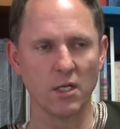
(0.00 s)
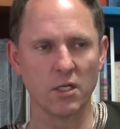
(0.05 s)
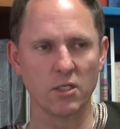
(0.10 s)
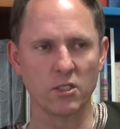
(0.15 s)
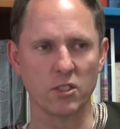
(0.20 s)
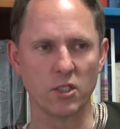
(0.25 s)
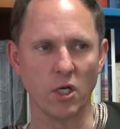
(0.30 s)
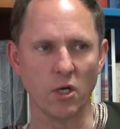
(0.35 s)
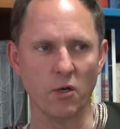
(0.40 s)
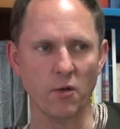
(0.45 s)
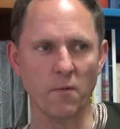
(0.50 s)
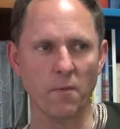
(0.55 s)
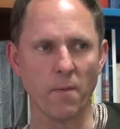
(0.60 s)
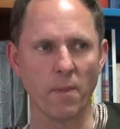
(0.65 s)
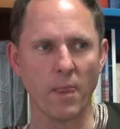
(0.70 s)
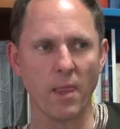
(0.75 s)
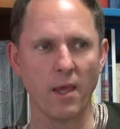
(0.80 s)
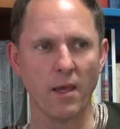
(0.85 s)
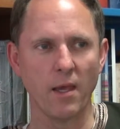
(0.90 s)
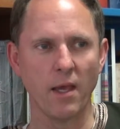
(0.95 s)
So
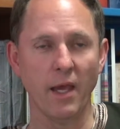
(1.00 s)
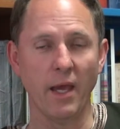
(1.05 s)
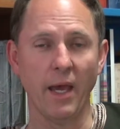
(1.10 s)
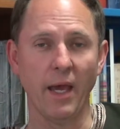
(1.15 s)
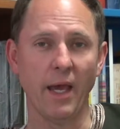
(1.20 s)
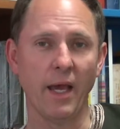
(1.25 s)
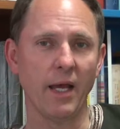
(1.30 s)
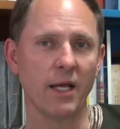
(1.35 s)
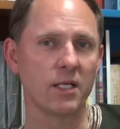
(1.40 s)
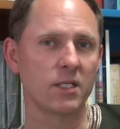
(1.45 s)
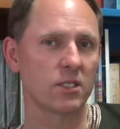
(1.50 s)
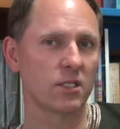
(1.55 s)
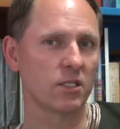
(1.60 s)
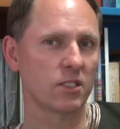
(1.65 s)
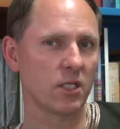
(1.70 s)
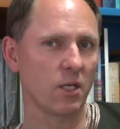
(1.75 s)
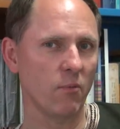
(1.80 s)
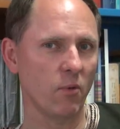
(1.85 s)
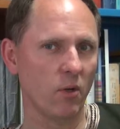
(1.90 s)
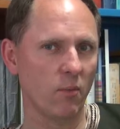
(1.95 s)
as
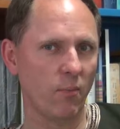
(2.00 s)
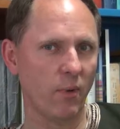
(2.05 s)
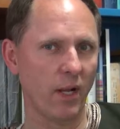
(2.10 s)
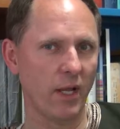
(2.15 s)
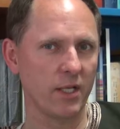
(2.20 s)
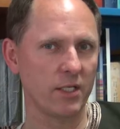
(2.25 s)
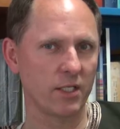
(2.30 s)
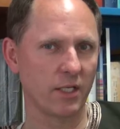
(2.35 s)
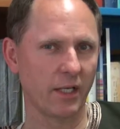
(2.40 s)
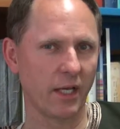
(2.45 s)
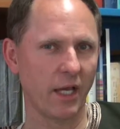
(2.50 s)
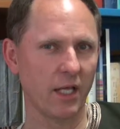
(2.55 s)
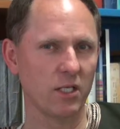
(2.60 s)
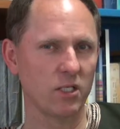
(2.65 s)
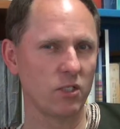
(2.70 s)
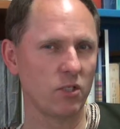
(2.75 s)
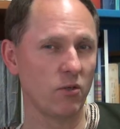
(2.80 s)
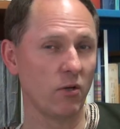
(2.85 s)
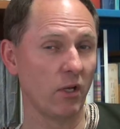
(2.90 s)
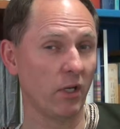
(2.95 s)
someone plays
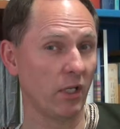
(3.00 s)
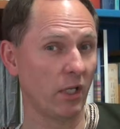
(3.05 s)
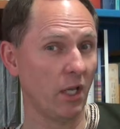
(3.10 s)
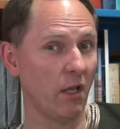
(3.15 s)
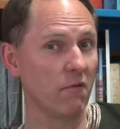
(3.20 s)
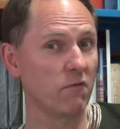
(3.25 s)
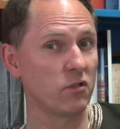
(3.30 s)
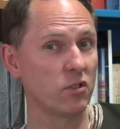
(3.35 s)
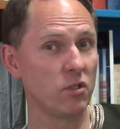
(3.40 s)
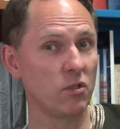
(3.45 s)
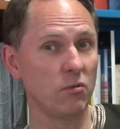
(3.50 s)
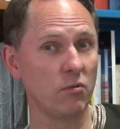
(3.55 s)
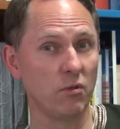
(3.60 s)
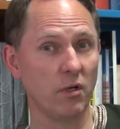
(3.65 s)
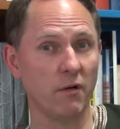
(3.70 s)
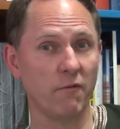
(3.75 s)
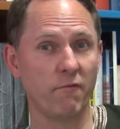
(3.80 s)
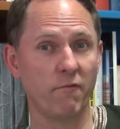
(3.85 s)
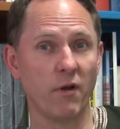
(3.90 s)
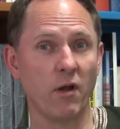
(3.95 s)
against you and gives you
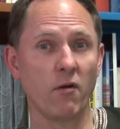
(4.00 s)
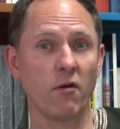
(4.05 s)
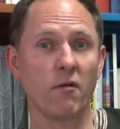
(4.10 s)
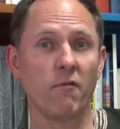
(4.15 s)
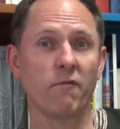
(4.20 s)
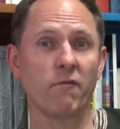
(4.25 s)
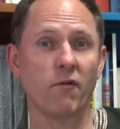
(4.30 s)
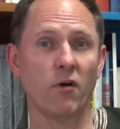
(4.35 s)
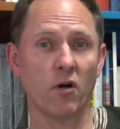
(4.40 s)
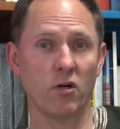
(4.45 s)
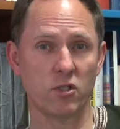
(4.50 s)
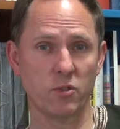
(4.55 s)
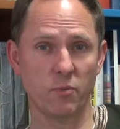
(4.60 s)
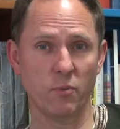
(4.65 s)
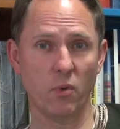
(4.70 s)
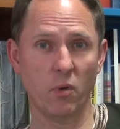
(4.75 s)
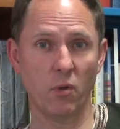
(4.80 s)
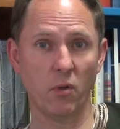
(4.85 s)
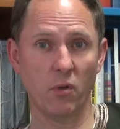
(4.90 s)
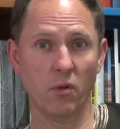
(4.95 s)
a very
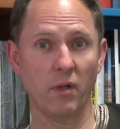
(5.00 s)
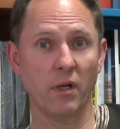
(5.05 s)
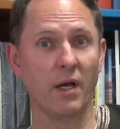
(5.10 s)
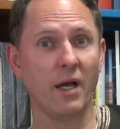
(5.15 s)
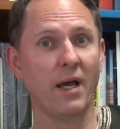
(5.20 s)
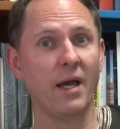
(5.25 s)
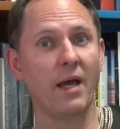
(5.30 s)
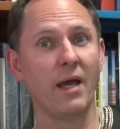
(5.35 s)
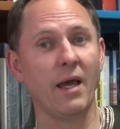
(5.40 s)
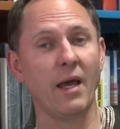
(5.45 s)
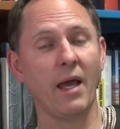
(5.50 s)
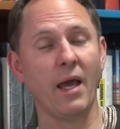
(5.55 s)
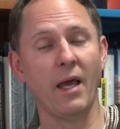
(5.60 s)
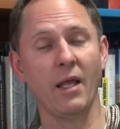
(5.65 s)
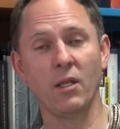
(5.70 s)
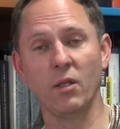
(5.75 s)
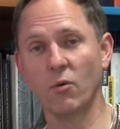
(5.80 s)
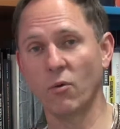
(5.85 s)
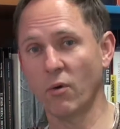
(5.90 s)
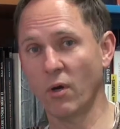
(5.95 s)
fast ball,
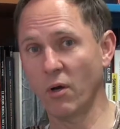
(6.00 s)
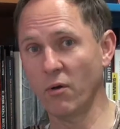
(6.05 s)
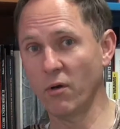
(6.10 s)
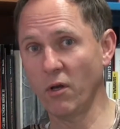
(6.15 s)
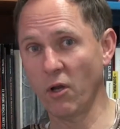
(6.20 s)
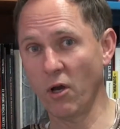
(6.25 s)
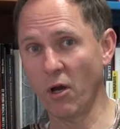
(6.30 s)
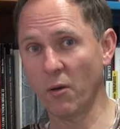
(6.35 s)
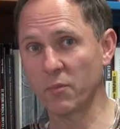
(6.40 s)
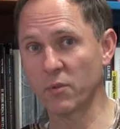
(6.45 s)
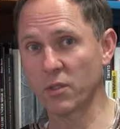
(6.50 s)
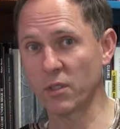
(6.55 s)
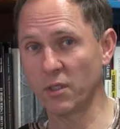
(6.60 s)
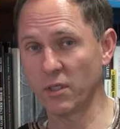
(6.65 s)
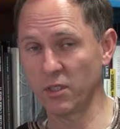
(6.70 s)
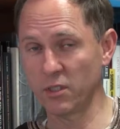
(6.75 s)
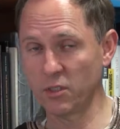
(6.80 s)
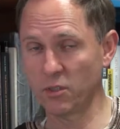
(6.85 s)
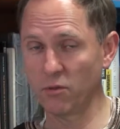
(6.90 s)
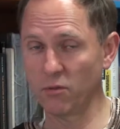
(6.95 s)
and your only option
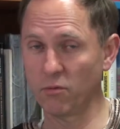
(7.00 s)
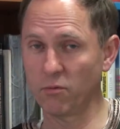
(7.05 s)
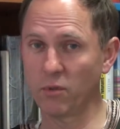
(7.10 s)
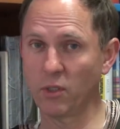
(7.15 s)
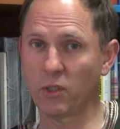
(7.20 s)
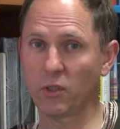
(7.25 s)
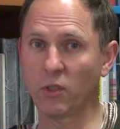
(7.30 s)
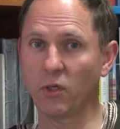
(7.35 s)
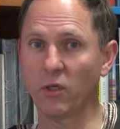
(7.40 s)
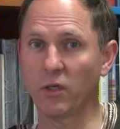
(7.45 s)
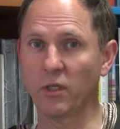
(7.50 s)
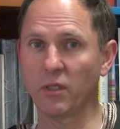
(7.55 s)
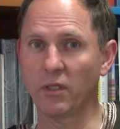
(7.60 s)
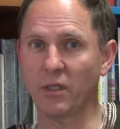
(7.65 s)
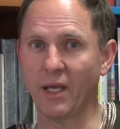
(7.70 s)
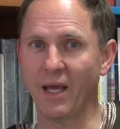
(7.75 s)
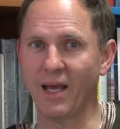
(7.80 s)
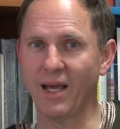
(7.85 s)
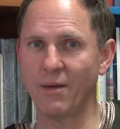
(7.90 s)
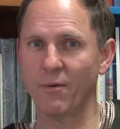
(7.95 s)
is to return it
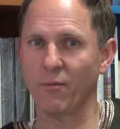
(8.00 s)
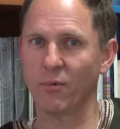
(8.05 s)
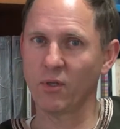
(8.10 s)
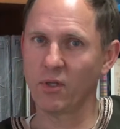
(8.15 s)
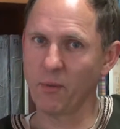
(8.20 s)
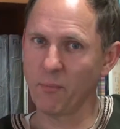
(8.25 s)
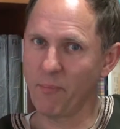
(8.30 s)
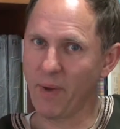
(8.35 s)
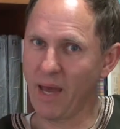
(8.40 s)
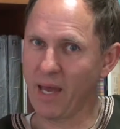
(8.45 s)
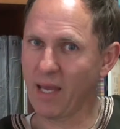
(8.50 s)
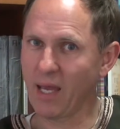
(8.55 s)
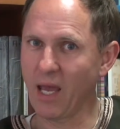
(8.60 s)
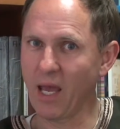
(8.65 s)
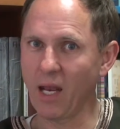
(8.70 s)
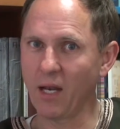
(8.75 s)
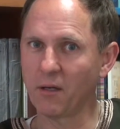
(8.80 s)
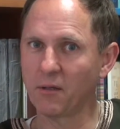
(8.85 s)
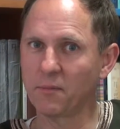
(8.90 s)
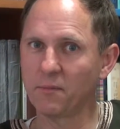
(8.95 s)
with a
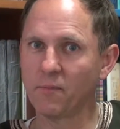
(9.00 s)
backhand,